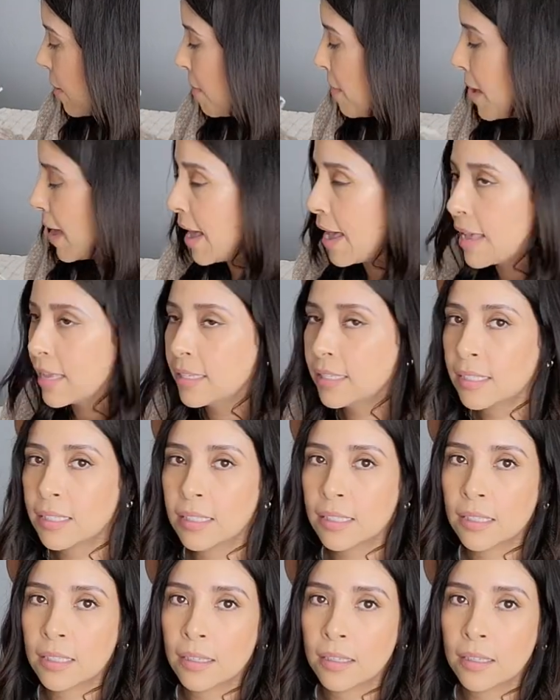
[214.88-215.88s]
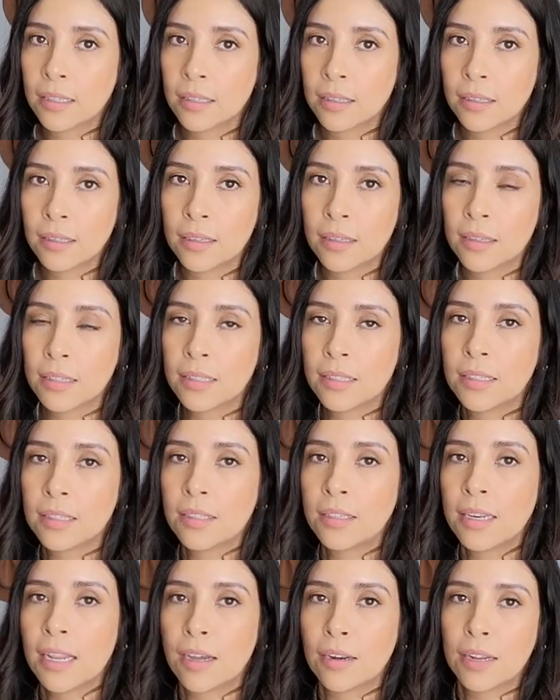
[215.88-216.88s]
my mask.
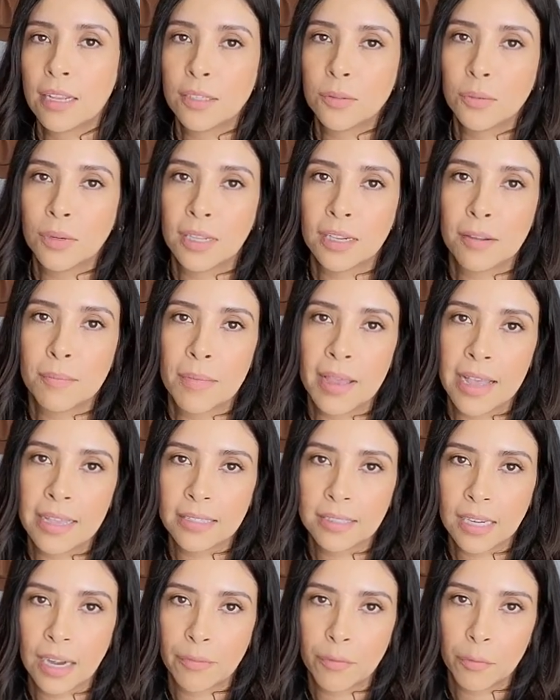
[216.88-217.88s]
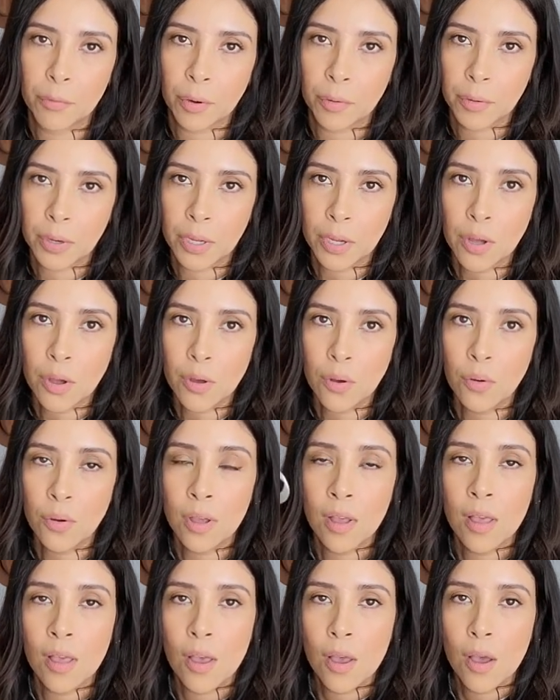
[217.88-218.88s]
Nowadays we need a mask everywhere we
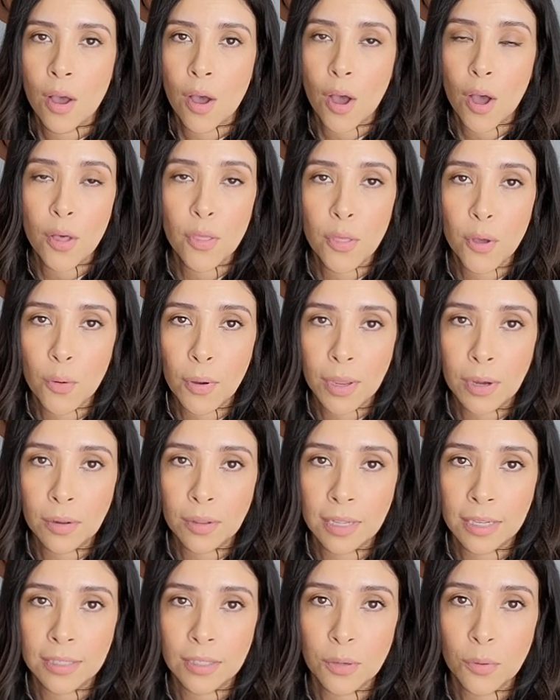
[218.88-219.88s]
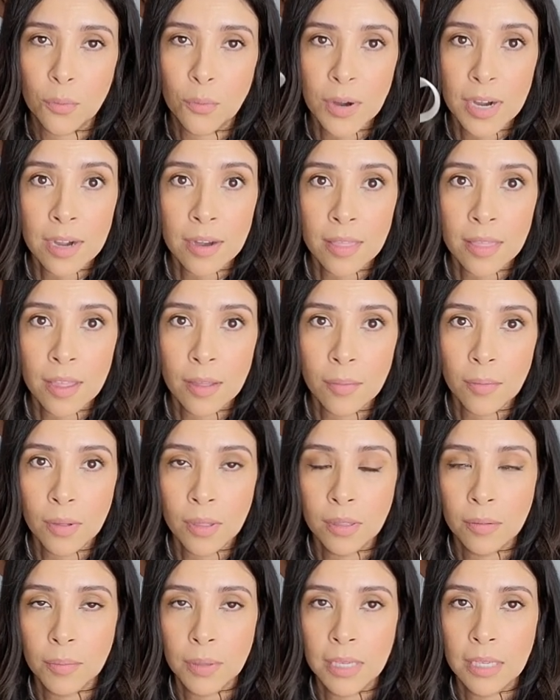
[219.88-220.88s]
go, although I don't like to wear
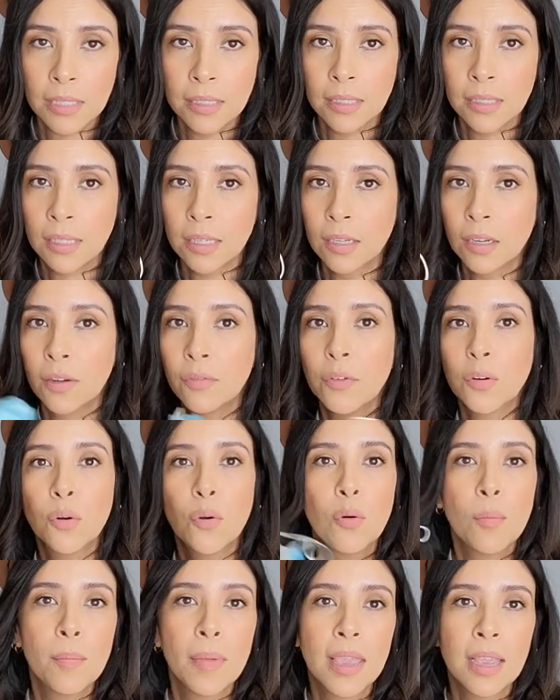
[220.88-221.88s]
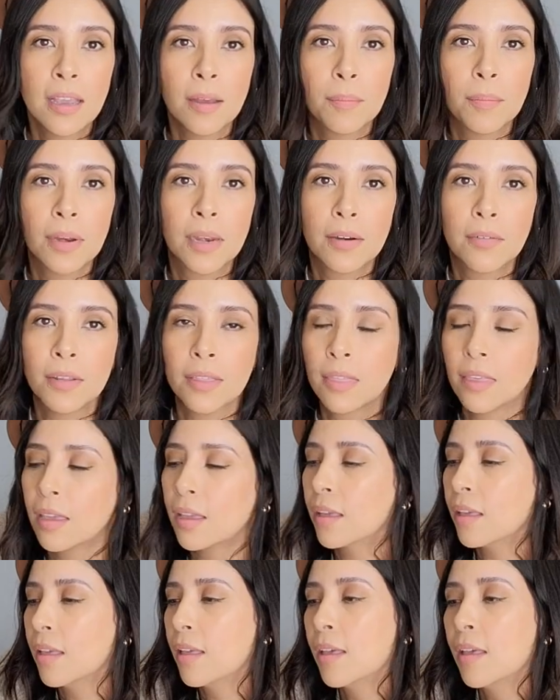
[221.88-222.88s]
them because they take off your whole makeup and
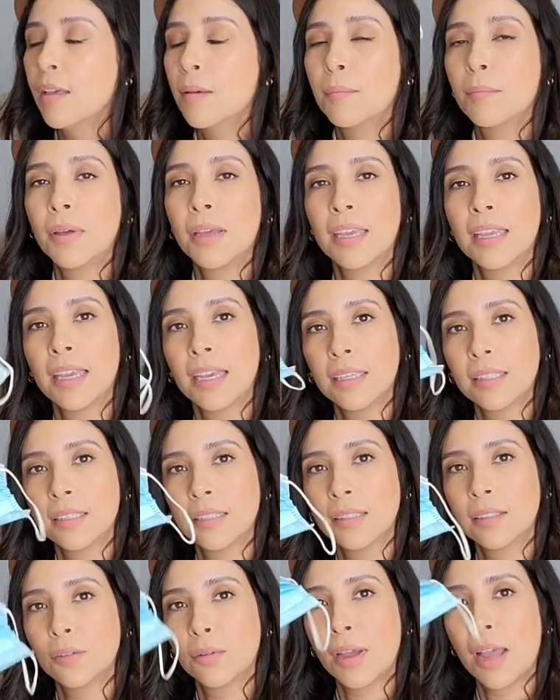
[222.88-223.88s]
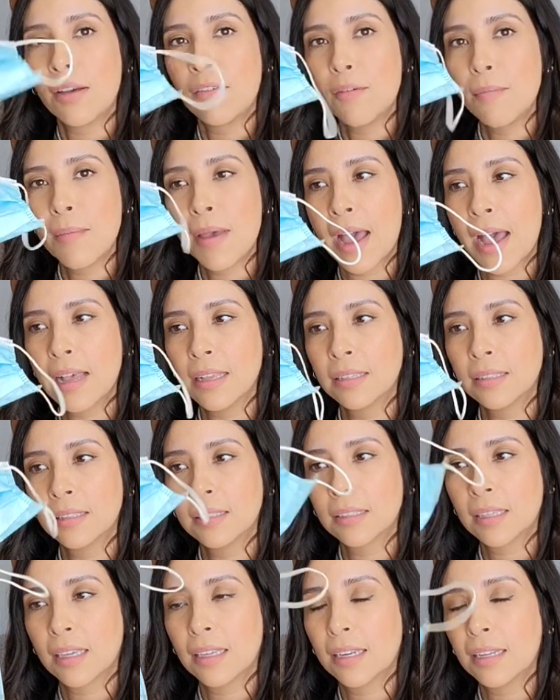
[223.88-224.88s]
everything. But yes, so I have a
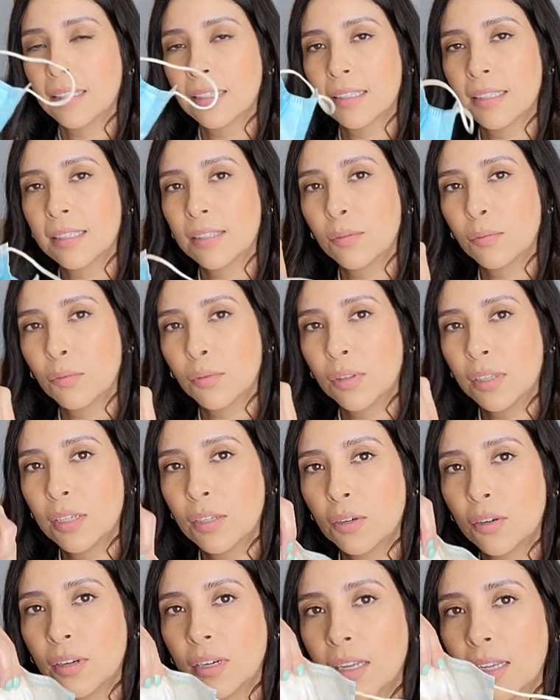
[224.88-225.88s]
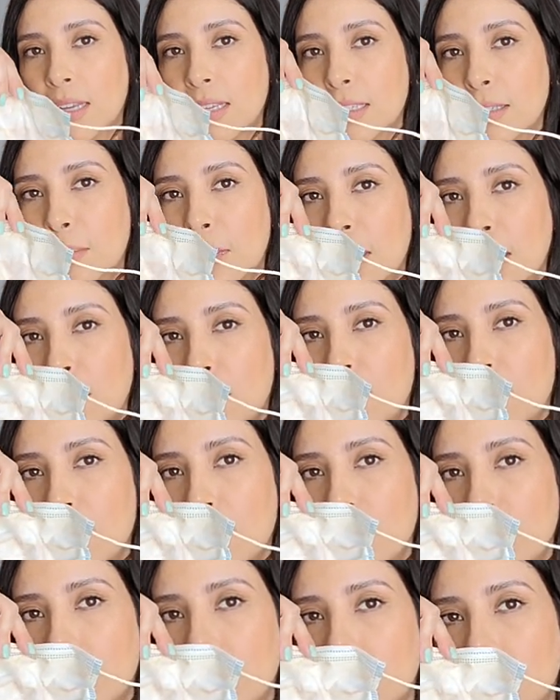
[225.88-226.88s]
mask, and it's really dirty. It has makeup
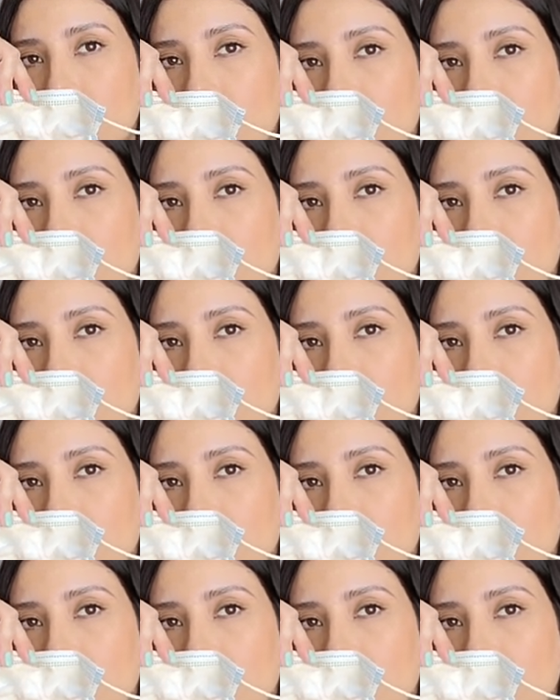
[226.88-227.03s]
on it.